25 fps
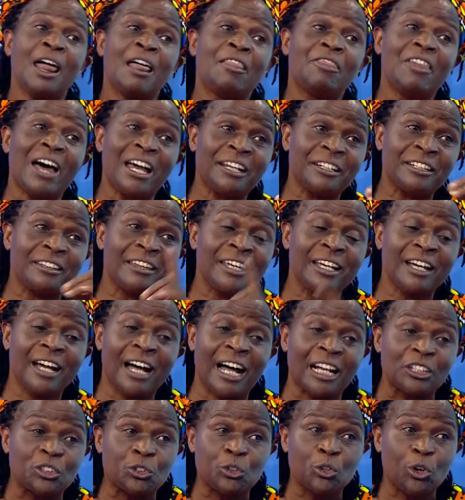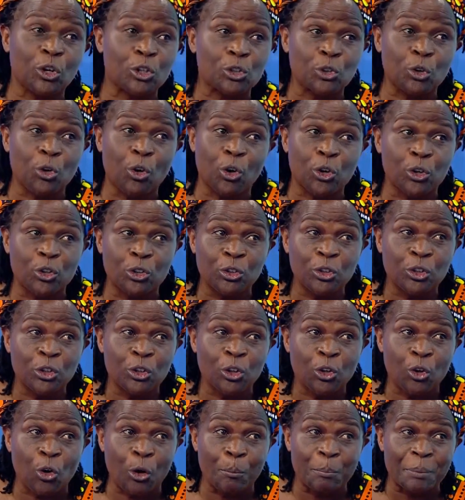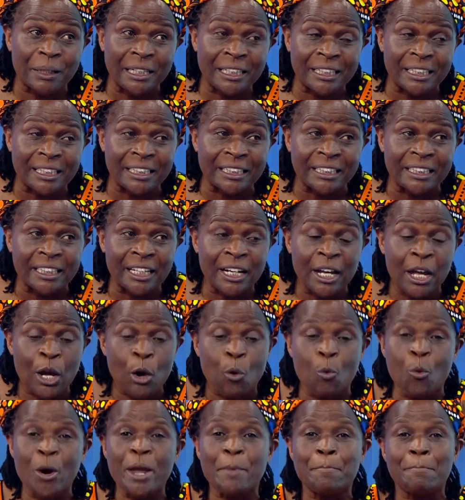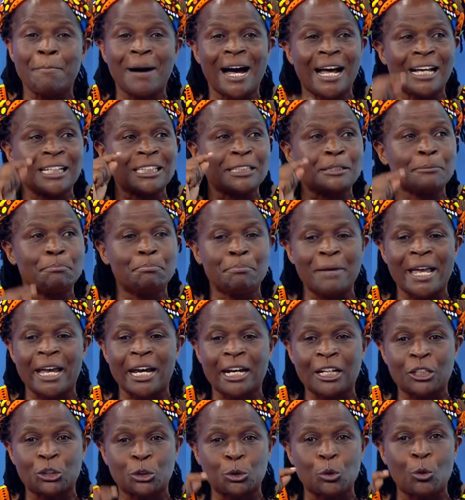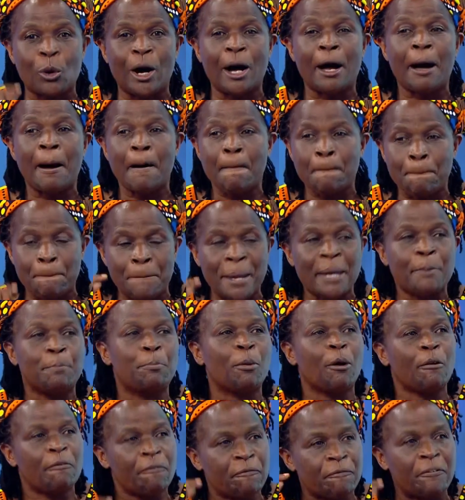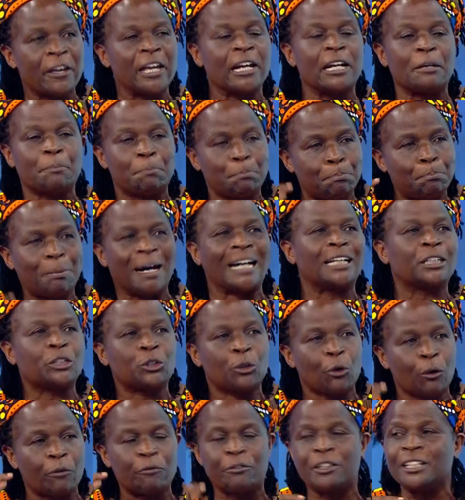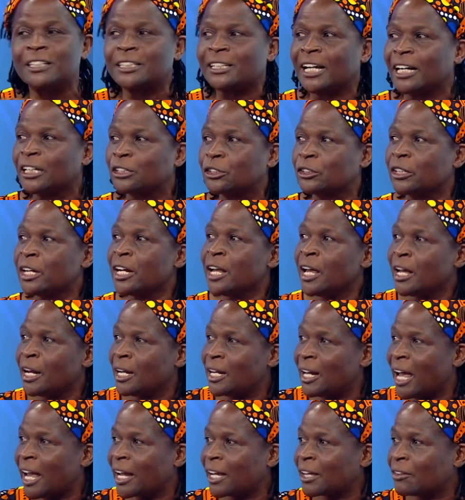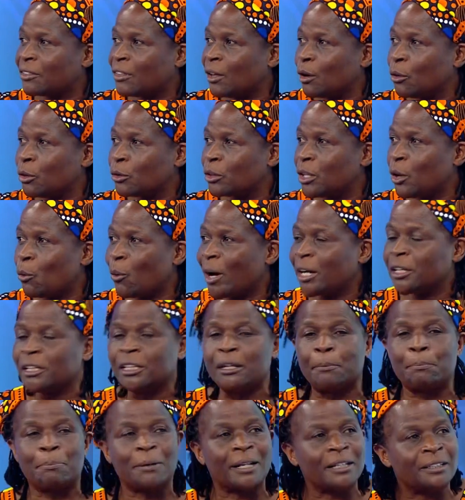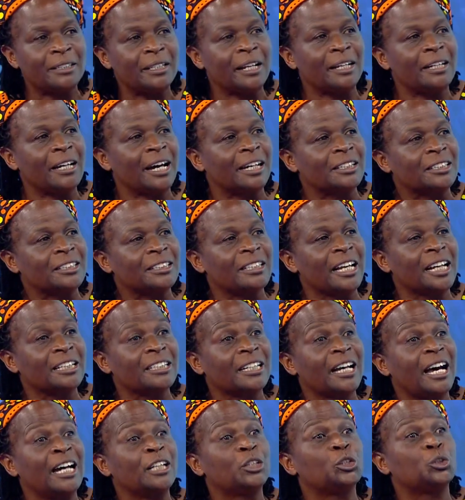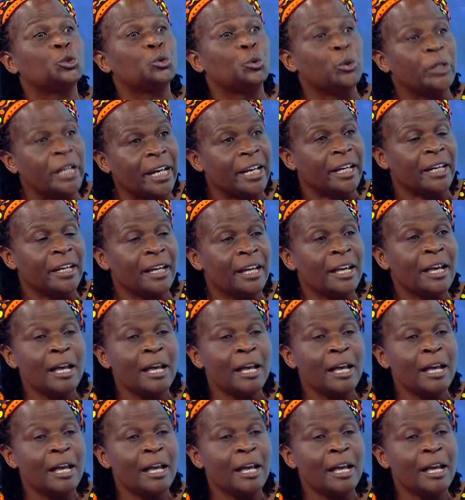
That thing has not gone completely. We must make sure people feel part of this country. Like the one the president has just had today.